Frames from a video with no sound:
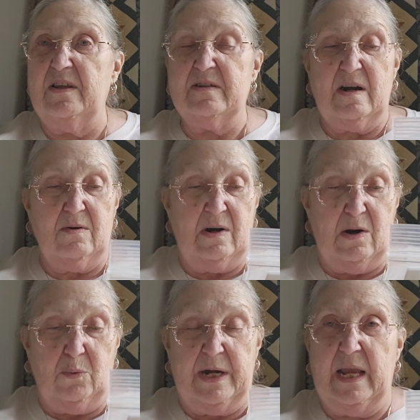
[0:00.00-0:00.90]
is our
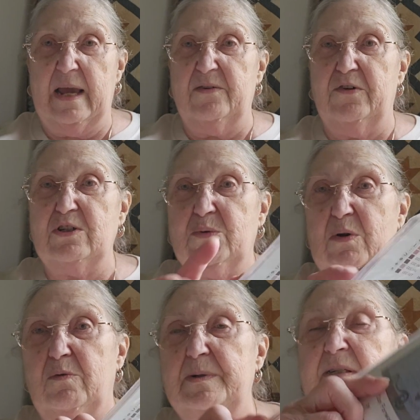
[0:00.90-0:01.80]
wedding anniversary.
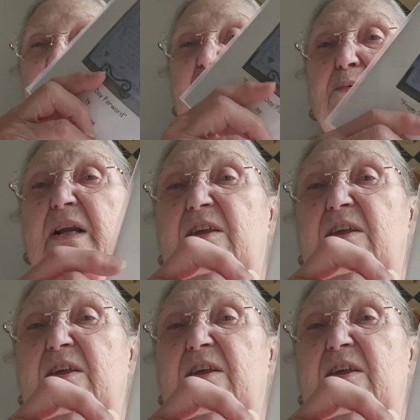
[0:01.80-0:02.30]
We'll be celebrating